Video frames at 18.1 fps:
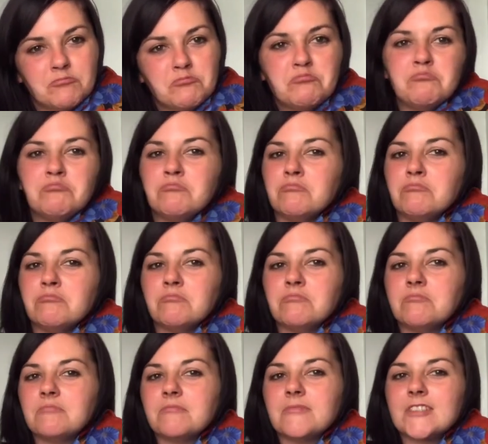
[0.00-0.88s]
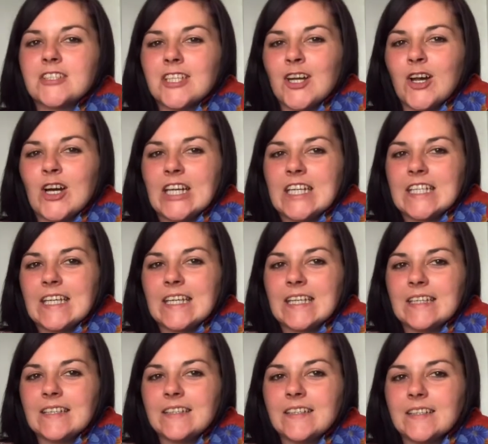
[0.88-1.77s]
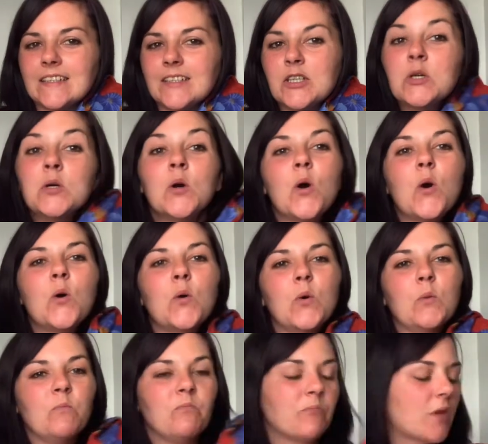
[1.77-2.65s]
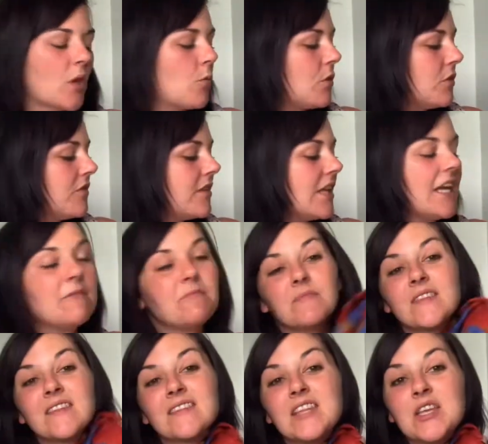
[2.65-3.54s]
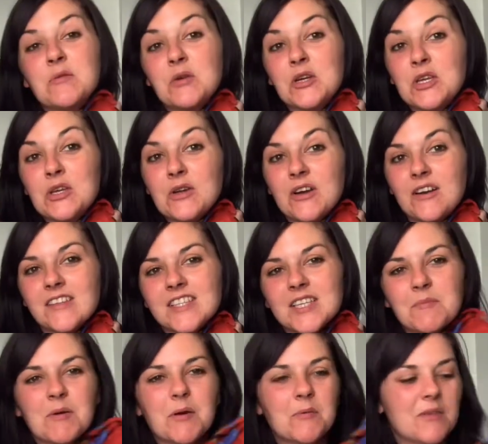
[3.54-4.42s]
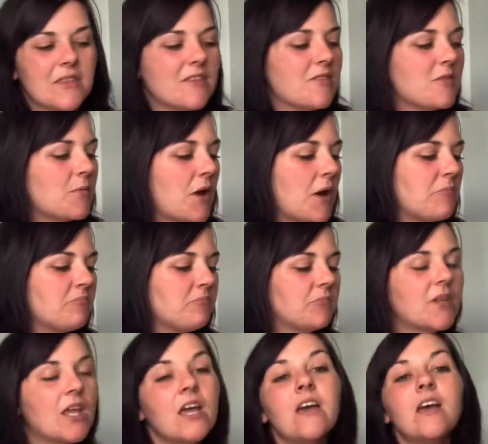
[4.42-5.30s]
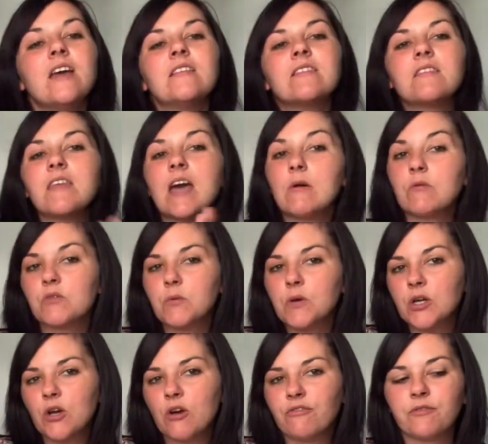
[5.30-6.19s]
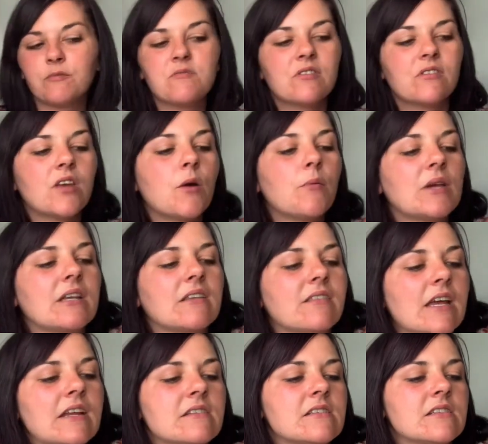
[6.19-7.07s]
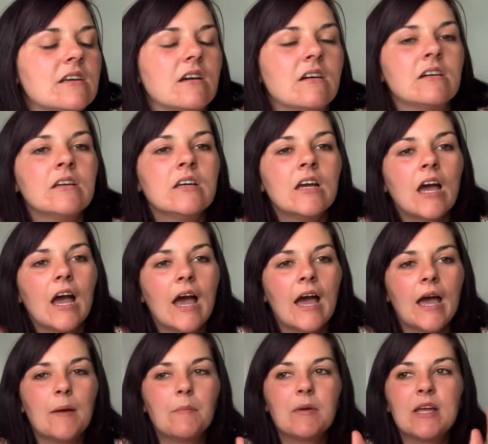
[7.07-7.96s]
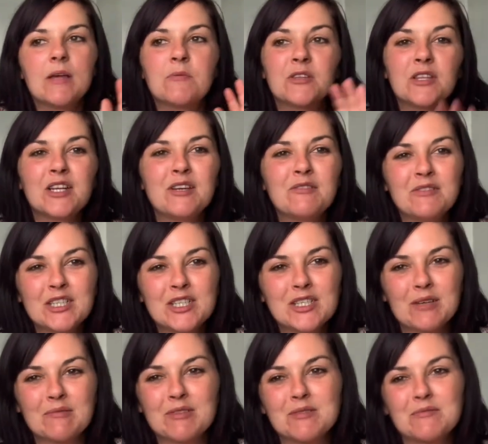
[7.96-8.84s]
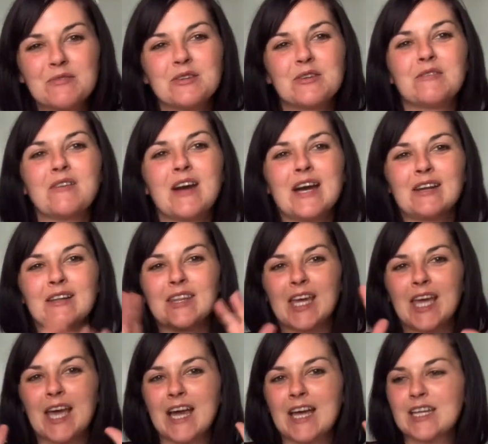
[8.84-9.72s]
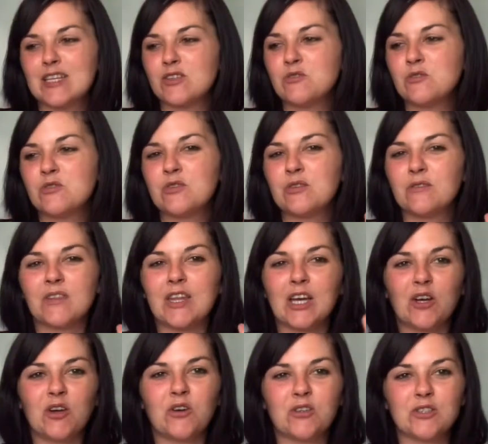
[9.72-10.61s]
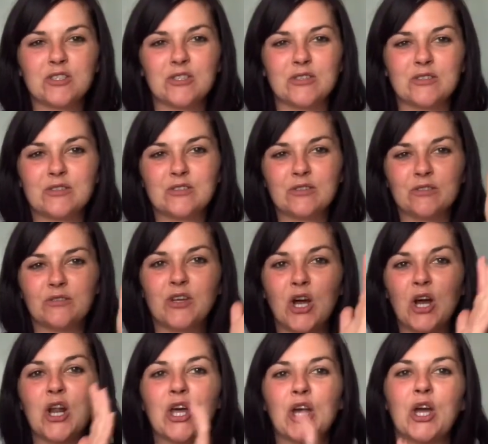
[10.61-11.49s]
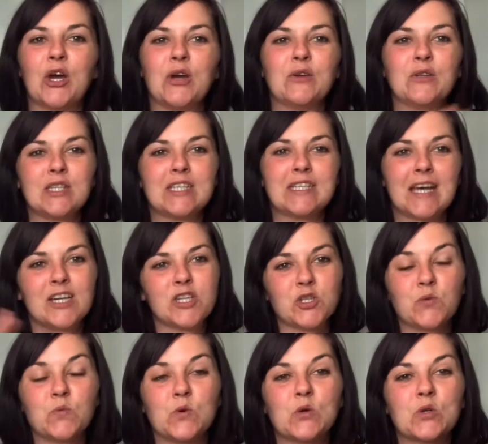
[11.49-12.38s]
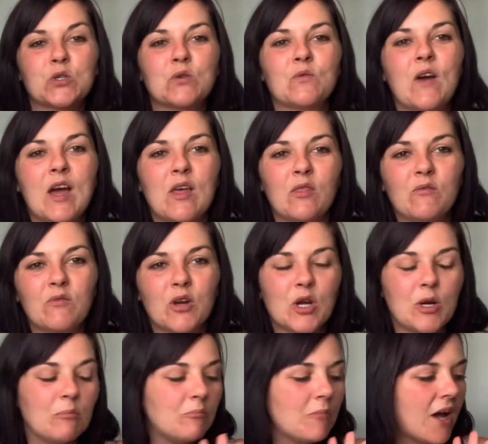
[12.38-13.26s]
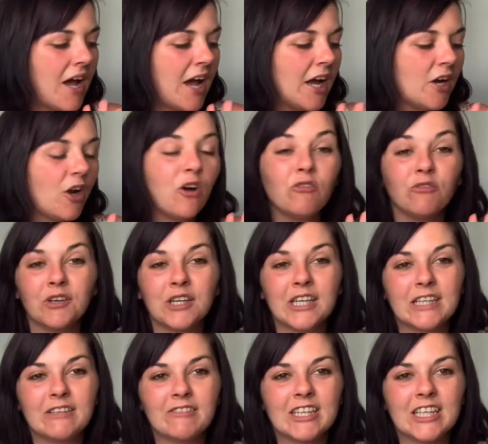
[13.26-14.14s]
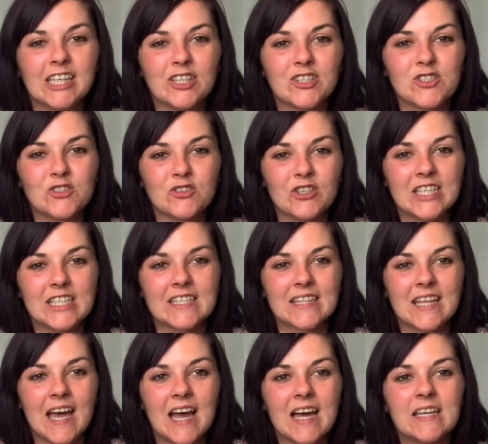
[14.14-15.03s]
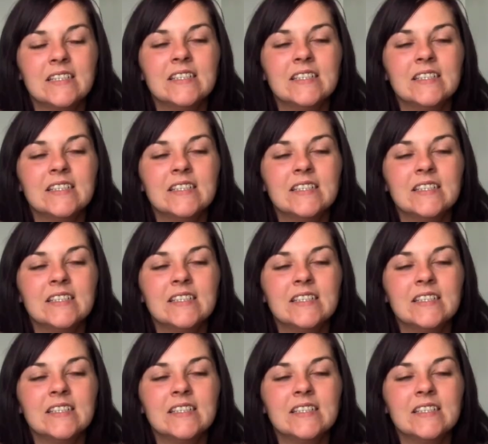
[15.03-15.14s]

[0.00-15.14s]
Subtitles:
It's an idea. Oh, We'll see what you guys come up with as well. So that was what I got from the sewing centre. It was a lovely shop to walk around. They had all of their cotton sort of colour coded as you walked around the room, and I really enjoyed that.